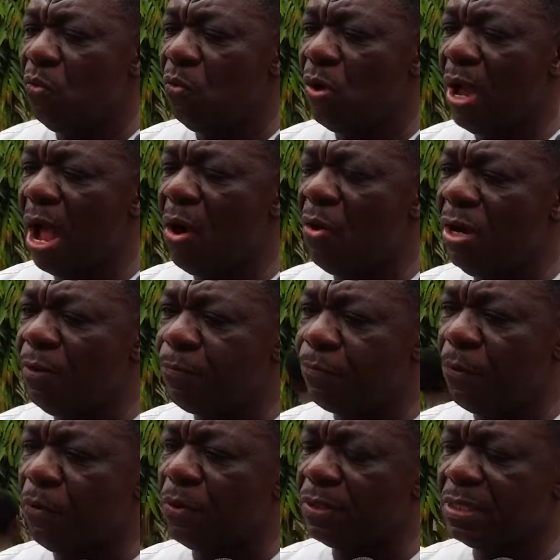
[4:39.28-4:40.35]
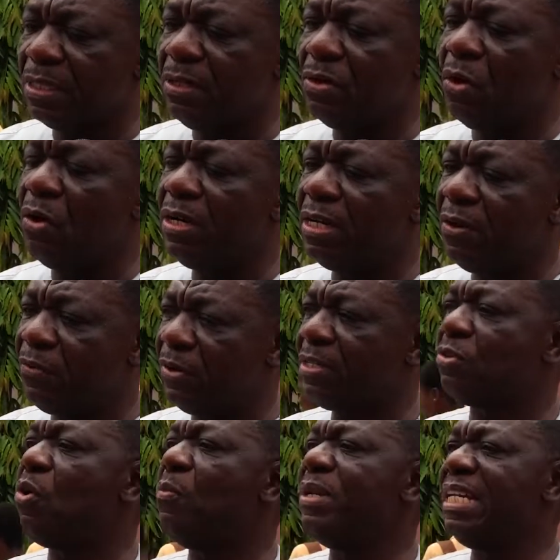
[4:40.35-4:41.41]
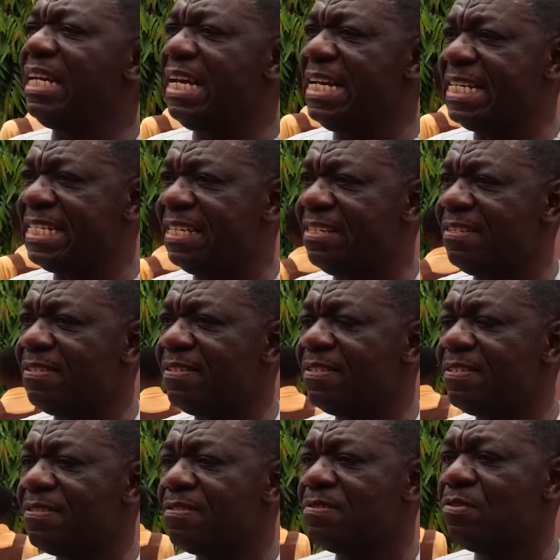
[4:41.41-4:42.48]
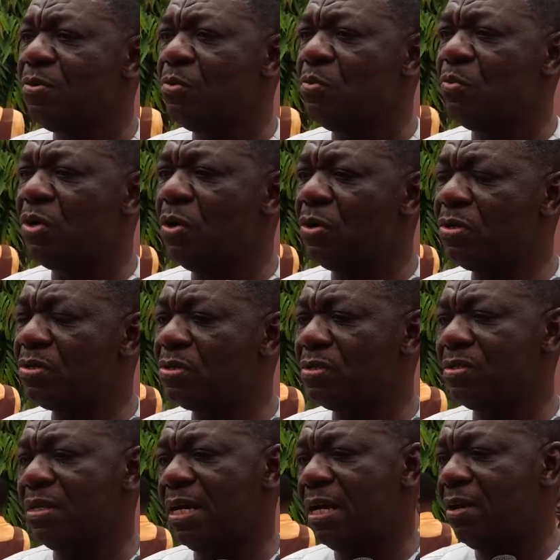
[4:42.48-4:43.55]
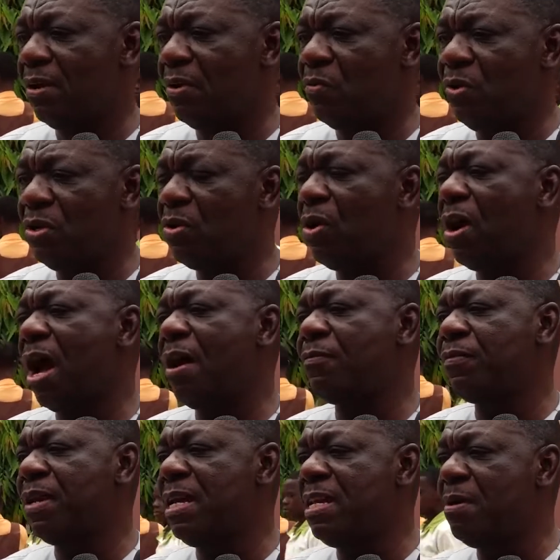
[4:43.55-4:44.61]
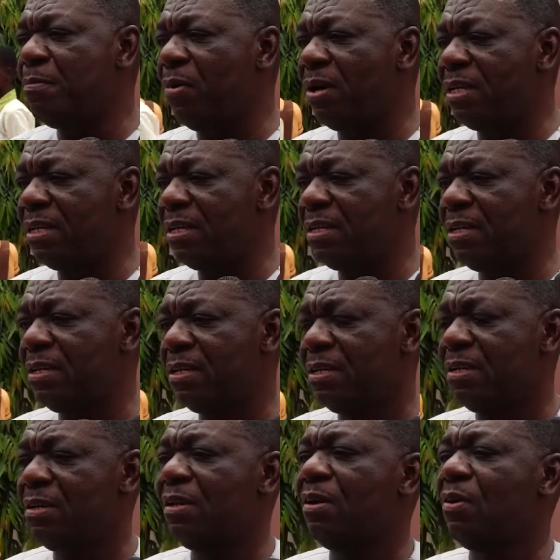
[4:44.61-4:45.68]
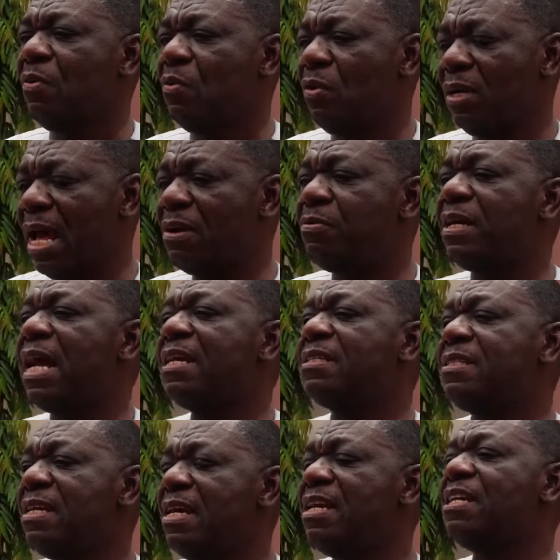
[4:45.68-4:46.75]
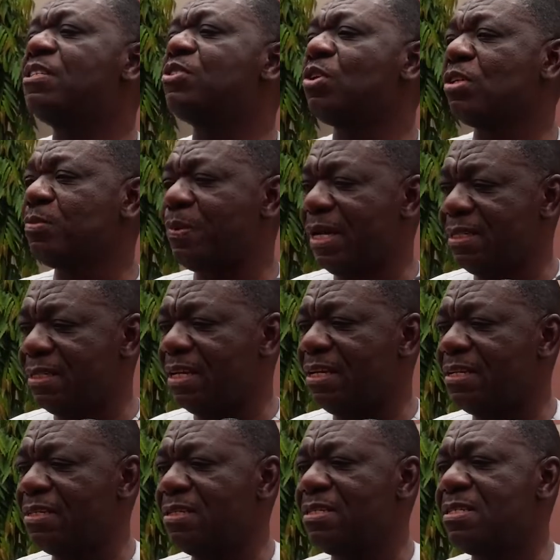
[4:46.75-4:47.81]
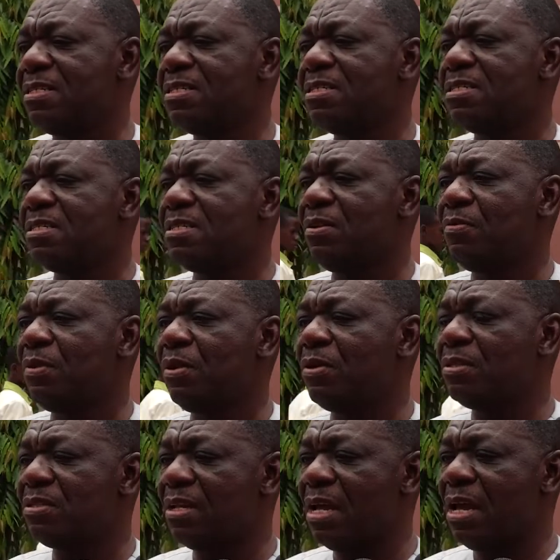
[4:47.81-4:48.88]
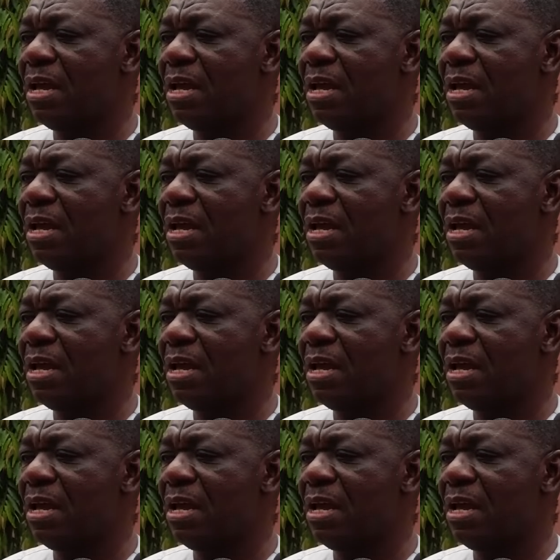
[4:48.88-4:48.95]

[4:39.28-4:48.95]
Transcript: we are only focusing on the risk communication, because we don't have anybody that we can say is suspected, because